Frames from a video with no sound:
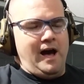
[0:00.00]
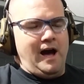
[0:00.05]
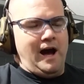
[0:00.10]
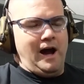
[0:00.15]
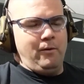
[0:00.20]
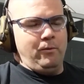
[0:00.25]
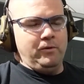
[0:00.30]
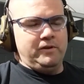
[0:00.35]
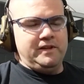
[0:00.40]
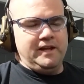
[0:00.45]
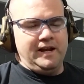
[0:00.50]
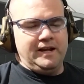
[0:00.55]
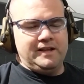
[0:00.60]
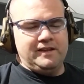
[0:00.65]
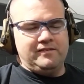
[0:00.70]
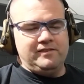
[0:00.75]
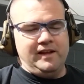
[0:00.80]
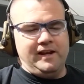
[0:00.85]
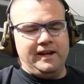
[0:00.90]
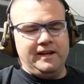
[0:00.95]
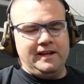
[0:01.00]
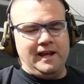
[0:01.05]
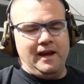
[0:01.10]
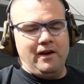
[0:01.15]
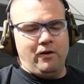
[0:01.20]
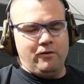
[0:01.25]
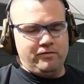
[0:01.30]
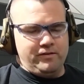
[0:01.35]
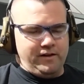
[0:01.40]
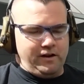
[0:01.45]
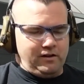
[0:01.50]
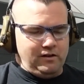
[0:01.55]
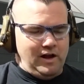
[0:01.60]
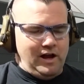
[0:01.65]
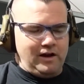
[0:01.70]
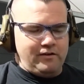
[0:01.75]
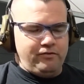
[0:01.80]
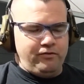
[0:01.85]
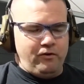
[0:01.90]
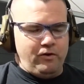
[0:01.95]
I will take this any day over the
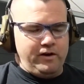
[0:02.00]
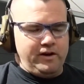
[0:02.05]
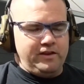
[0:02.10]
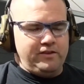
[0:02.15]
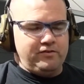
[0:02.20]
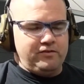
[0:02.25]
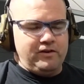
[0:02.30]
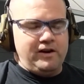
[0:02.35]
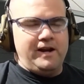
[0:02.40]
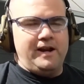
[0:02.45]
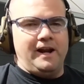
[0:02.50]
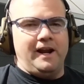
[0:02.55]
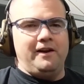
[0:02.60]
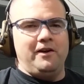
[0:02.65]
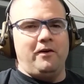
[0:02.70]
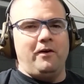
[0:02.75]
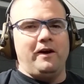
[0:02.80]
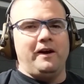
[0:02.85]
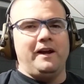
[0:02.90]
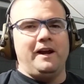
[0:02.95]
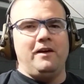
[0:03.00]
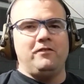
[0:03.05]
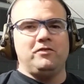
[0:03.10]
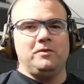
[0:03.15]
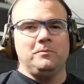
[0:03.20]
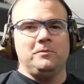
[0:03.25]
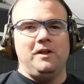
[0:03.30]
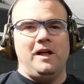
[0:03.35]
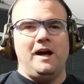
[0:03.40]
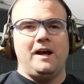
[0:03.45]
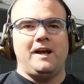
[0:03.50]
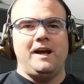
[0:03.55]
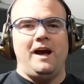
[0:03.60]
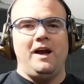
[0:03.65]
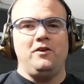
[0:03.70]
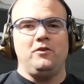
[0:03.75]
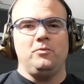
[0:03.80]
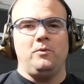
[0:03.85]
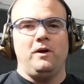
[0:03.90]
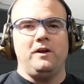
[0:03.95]
Glock 43, and I know I'm going to have some Glock
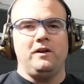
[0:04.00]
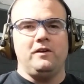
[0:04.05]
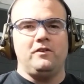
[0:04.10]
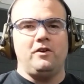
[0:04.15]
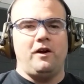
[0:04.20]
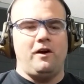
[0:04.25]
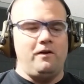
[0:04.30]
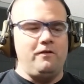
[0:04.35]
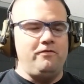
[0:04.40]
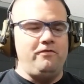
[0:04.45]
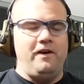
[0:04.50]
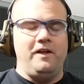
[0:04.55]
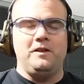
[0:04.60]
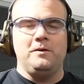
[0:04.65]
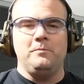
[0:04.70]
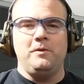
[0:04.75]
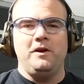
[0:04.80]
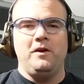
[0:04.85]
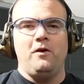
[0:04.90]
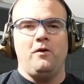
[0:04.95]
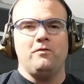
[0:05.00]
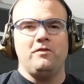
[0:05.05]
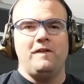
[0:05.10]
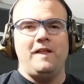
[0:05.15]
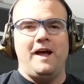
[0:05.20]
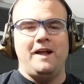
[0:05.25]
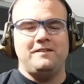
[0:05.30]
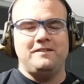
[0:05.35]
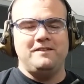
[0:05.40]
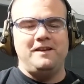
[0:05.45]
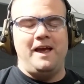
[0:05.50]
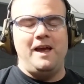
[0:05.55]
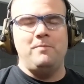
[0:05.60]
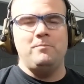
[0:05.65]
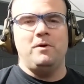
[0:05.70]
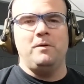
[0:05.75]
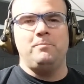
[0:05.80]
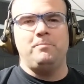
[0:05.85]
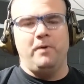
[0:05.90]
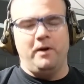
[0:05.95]
guys wanting to tar and feather me over that
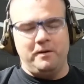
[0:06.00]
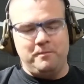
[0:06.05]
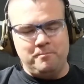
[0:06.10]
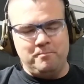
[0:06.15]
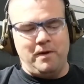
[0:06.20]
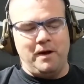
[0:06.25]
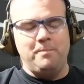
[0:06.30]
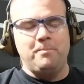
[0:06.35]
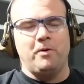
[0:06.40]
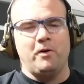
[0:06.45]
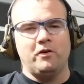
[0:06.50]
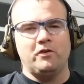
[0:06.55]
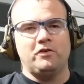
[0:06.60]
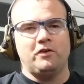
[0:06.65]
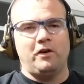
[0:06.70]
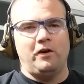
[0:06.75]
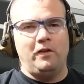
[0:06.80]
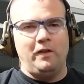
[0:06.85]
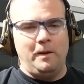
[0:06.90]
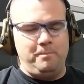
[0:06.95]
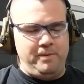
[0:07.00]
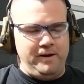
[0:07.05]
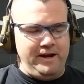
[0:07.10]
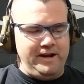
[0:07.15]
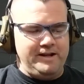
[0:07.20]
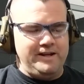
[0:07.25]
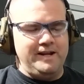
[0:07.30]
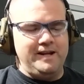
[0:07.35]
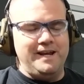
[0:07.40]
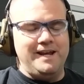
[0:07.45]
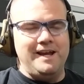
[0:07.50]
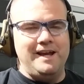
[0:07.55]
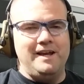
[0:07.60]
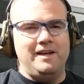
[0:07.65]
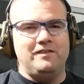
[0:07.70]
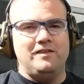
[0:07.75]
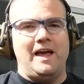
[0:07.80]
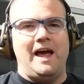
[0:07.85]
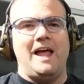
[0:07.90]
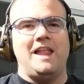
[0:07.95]
statement, but my personal opinion
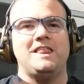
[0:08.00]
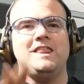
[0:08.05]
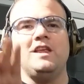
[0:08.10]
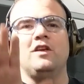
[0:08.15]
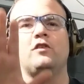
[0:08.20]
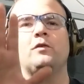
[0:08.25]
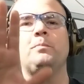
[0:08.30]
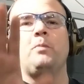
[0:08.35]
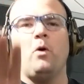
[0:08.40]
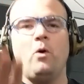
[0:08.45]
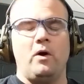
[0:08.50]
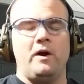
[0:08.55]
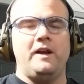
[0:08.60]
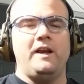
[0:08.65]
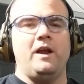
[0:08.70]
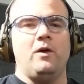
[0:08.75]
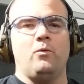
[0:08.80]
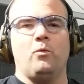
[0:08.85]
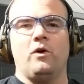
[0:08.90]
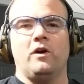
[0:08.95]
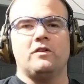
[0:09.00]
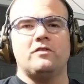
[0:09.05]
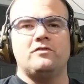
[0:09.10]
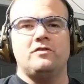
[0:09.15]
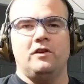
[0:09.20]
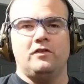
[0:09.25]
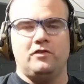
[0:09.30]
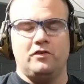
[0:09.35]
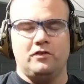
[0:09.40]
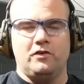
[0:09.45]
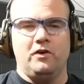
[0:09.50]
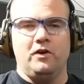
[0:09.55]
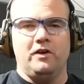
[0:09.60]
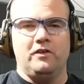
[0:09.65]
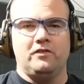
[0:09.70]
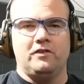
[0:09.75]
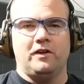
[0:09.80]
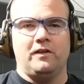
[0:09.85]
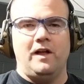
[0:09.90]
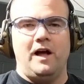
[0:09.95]
is at this point it works just as good
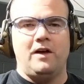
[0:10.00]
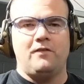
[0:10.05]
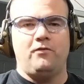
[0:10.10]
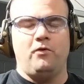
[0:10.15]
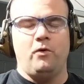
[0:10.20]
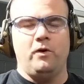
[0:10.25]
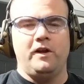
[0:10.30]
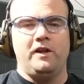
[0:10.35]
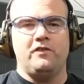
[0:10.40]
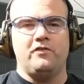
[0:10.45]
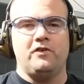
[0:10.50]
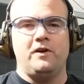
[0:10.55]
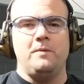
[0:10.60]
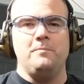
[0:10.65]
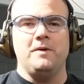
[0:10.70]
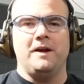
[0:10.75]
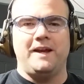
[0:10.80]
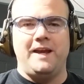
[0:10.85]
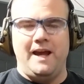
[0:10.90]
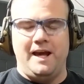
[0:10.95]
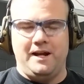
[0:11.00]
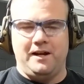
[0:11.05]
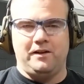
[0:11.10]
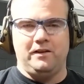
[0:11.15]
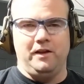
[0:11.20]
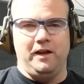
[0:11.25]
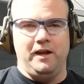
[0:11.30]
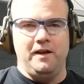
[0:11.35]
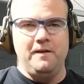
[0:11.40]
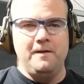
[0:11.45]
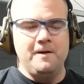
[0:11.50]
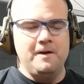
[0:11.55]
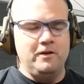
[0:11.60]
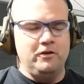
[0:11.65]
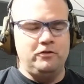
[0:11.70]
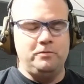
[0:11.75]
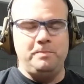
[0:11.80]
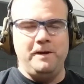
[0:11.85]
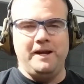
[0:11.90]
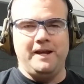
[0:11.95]
as the Glock 43 mechanically
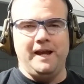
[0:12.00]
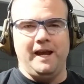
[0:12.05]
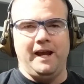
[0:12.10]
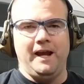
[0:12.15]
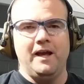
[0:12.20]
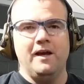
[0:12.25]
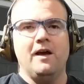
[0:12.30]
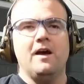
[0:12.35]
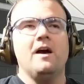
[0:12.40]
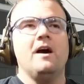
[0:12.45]
speaking.